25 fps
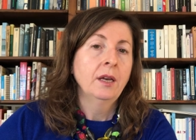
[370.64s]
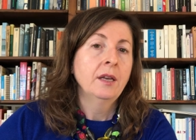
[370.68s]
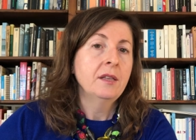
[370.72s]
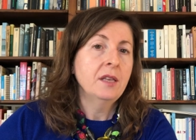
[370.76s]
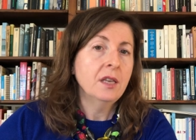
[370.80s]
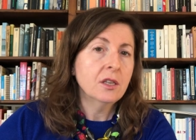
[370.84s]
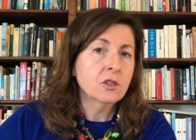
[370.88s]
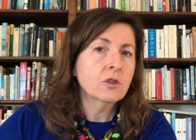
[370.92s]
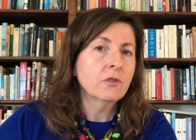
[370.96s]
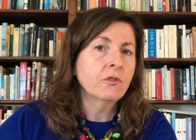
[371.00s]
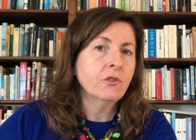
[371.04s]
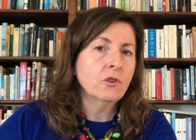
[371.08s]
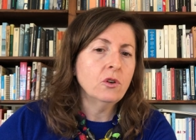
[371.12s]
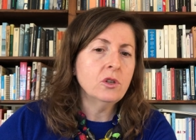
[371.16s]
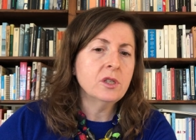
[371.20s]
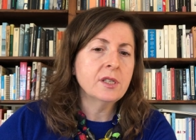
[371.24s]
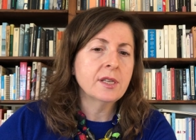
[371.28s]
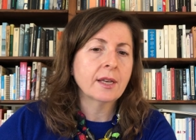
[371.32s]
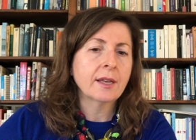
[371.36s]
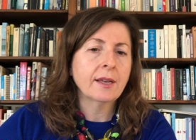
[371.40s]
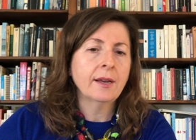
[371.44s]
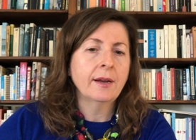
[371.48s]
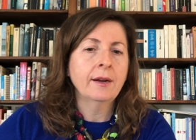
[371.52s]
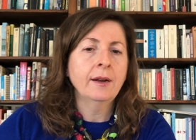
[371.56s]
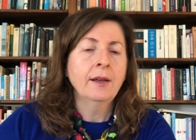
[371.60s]
Yes, of course I
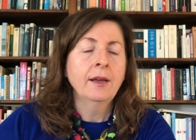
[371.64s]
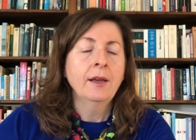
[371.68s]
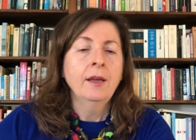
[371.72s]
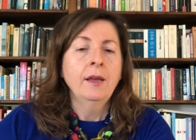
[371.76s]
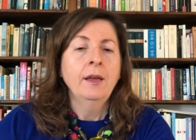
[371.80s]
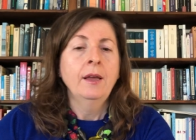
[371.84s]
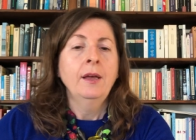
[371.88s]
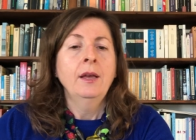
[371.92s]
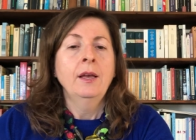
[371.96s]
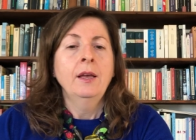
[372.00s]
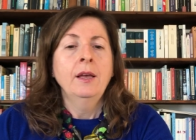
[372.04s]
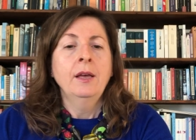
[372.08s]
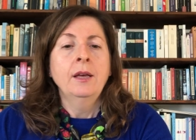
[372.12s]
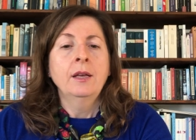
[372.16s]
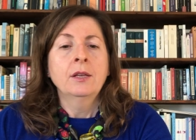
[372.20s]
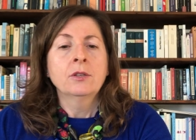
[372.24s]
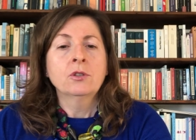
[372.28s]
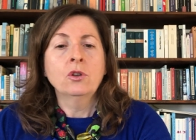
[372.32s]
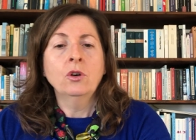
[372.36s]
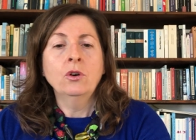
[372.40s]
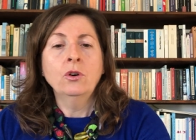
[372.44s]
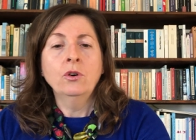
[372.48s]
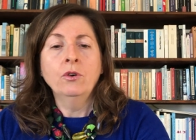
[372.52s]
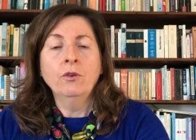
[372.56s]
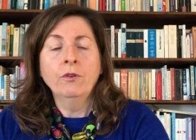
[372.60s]
can.
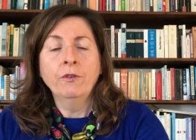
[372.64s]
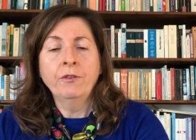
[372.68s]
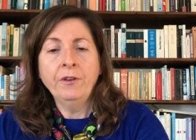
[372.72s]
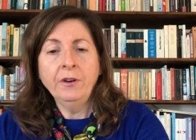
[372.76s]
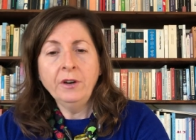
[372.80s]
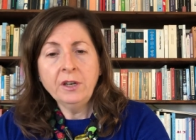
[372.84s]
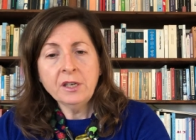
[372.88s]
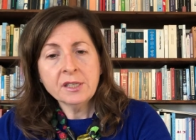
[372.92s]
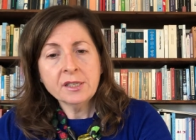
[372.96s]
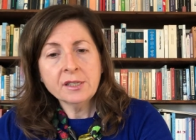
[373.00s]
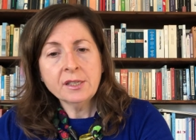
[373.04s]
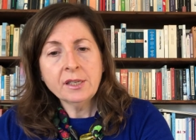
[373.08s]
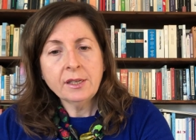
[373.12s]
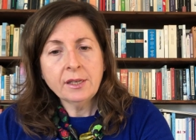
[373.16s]
So first,